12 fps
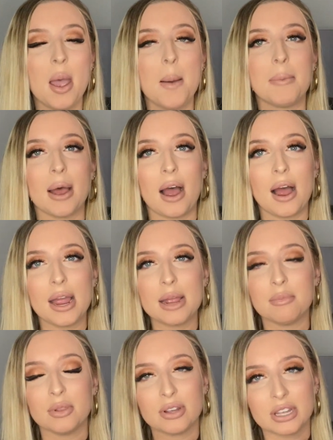But I
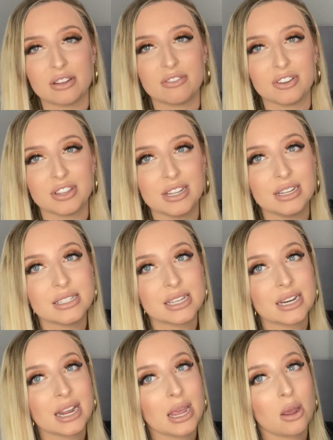am looking for these
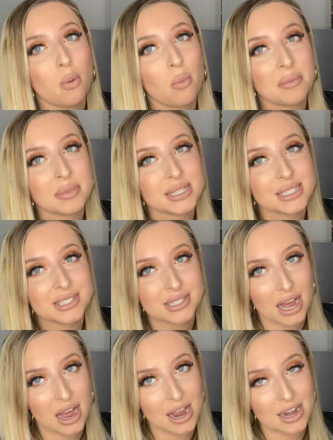in a women's
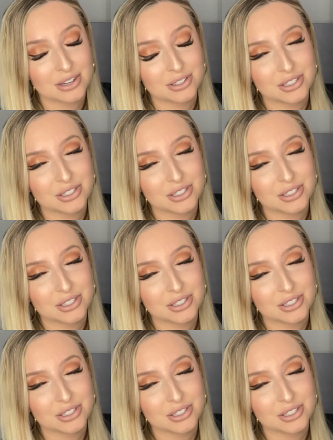9.